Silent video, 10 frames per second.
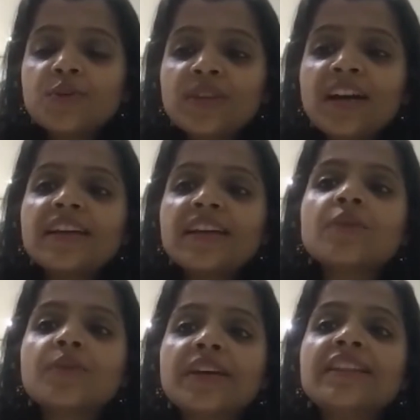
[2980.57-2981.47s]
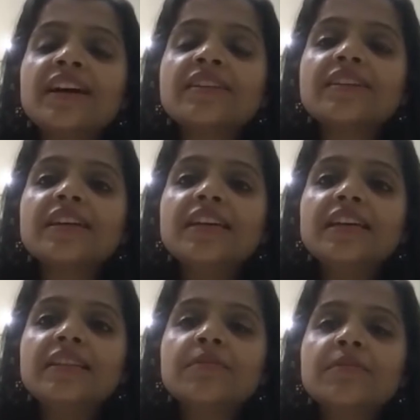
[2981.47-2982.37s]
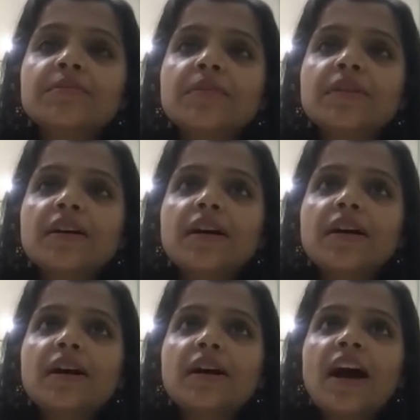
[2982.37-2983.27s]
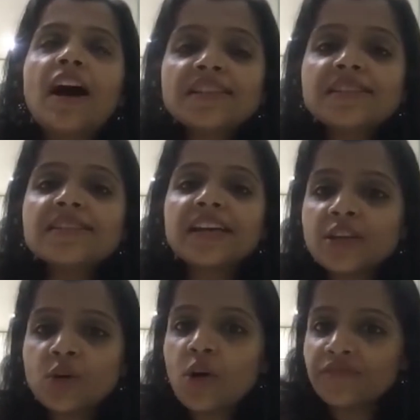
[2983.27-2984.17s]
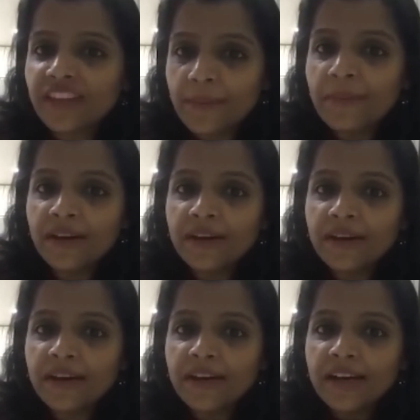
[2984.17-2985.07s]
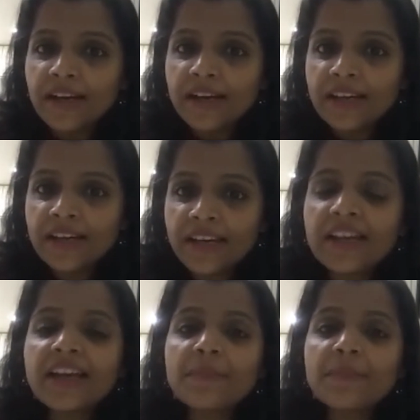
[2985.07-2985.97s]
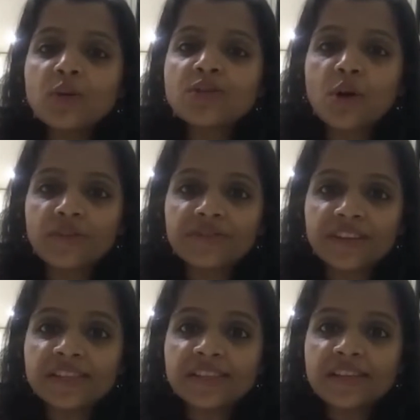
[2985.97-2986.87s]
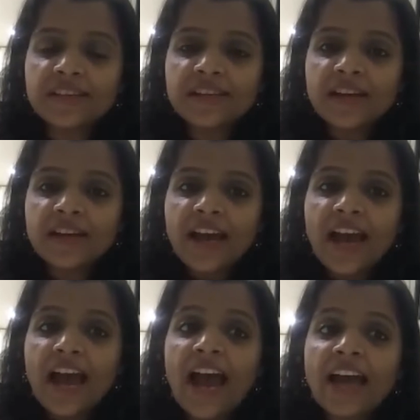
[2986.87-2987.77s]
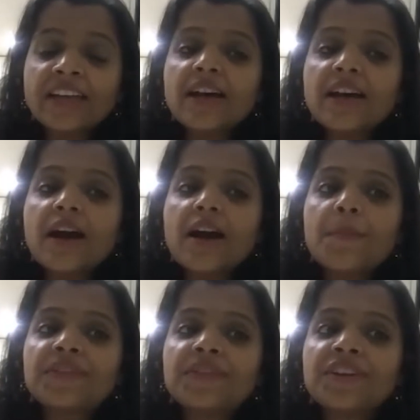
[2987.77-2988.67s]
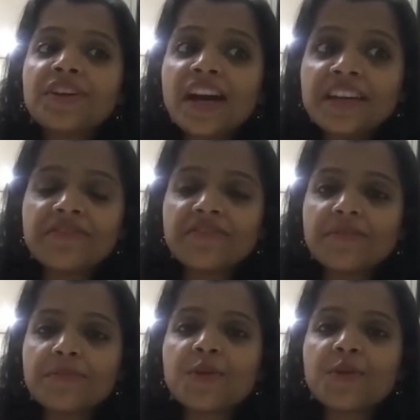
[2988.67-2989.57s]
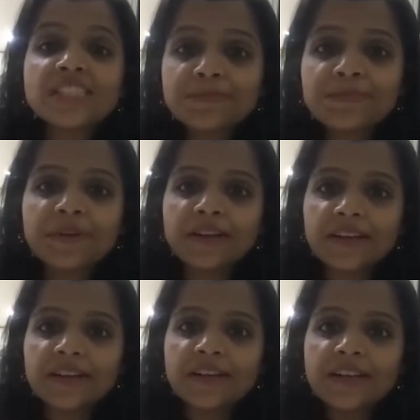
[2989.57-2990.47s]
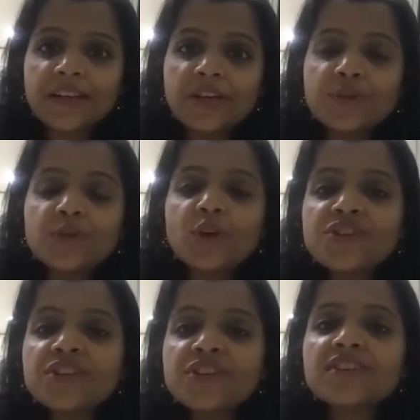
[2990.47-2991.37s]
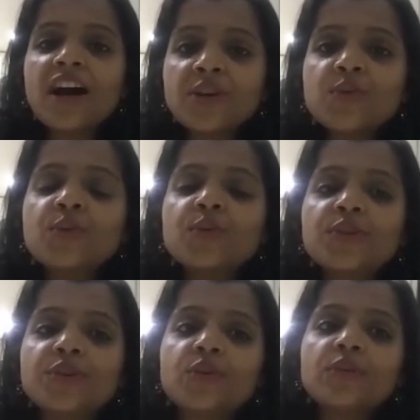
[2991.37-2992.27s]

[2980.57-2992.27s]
do that in a way that the hardest hit of them can come out of this and thrive, prosper, to not just undo,